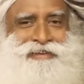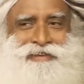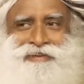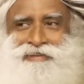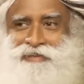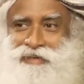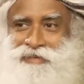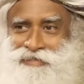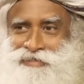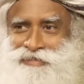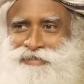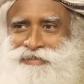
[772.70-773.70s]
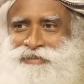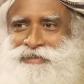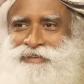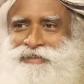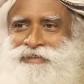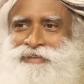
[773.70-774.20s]
Yes,
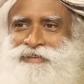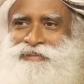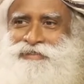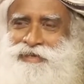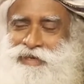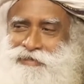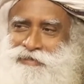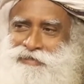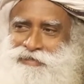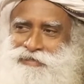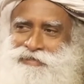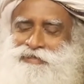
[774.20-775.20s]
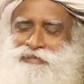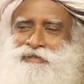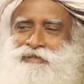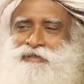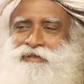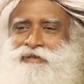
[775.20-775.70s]
it's like this.
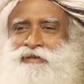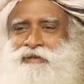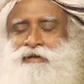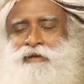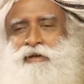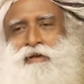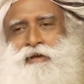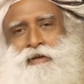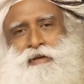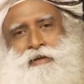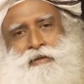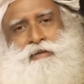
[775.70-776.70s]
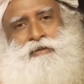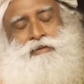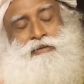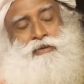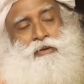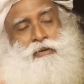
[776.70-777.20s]

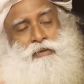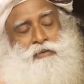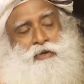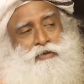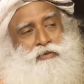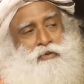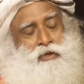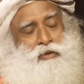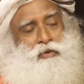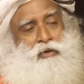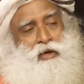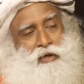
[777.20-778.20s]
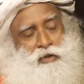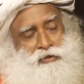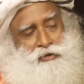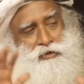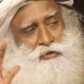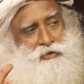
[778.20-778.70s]
So when you are a
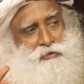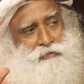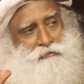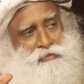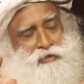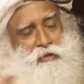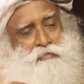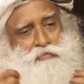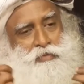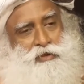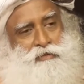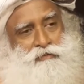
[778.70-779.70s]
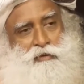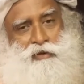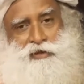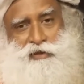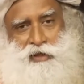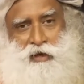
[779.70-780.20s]
collage, some piece
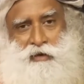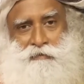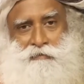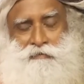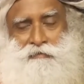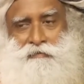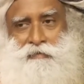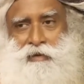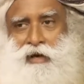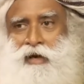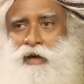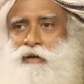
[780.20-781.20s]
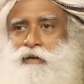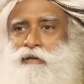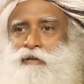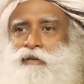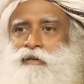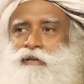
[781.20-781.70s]
falls down
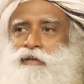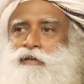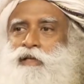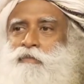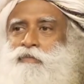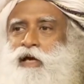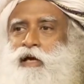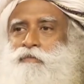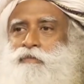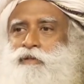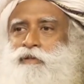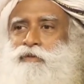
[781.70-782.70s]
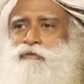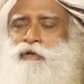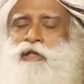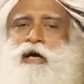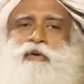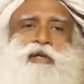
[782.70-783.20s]
and sometimes
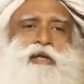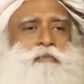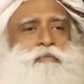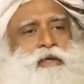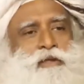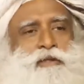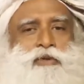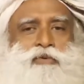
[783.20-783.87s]
without that piece you will